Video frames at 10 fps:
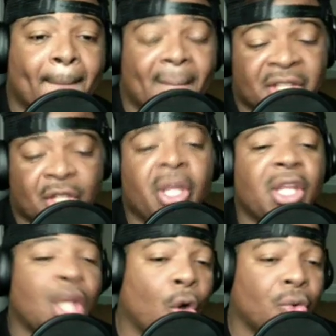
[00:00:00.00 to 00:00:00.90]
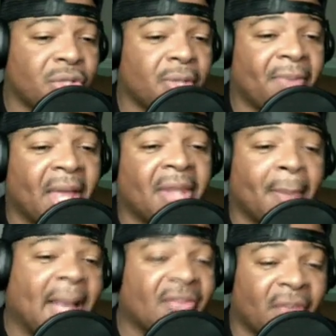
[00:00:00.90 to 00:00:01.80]
And so he knows that the
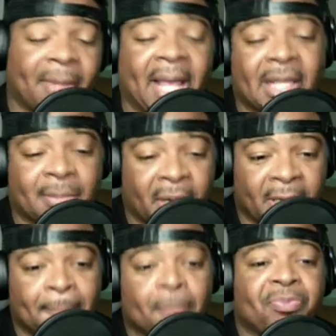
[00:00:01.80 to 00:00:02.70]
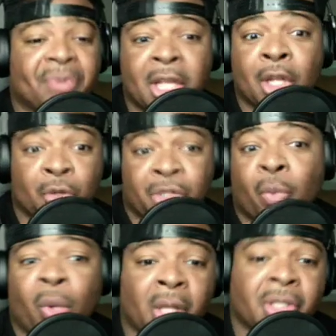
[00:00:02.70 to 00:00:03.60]
Banks family has money. He knows that
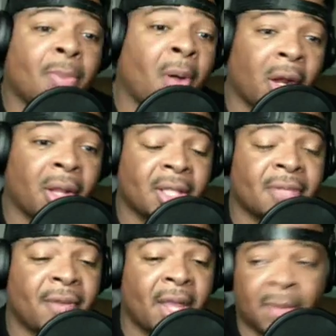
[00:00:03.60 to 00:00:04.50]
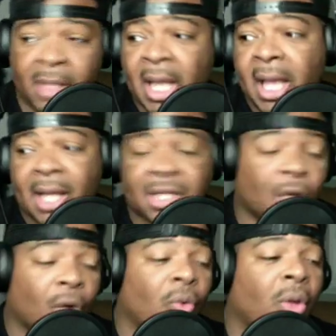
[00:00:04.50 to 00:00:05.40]
Will is a part of this family. And
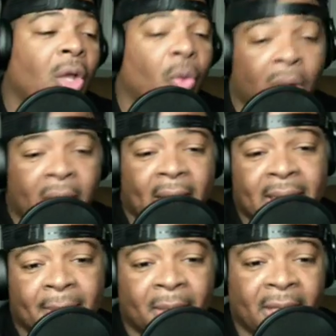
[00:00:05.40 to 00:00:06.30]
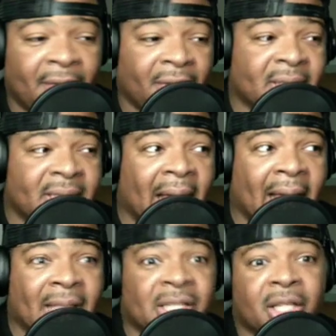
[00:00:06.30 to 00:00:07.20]
so we're led to believe that this guy
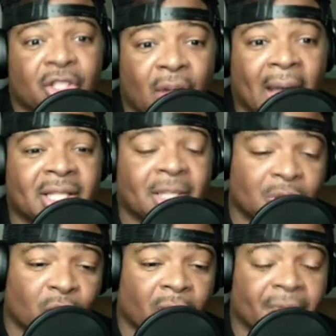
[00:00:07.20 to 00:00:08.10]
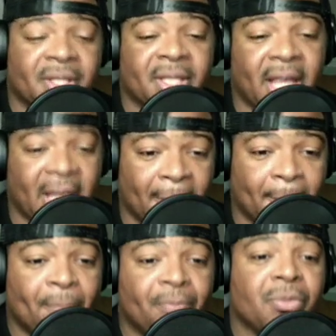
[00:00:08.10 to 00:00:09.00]
is going to try some sort of scheme
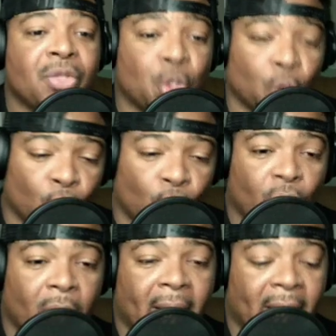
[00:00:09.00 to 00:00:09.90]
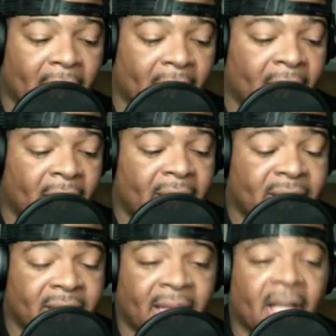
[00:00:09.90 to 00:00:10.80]
to
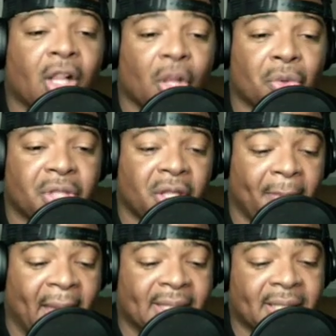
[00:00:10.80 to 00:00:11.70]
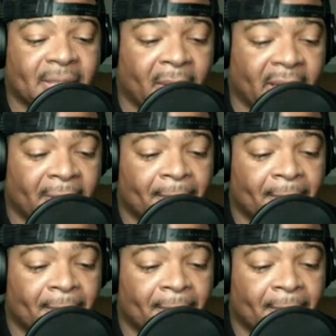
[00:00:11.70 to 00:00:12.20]
get close to the Banks' money.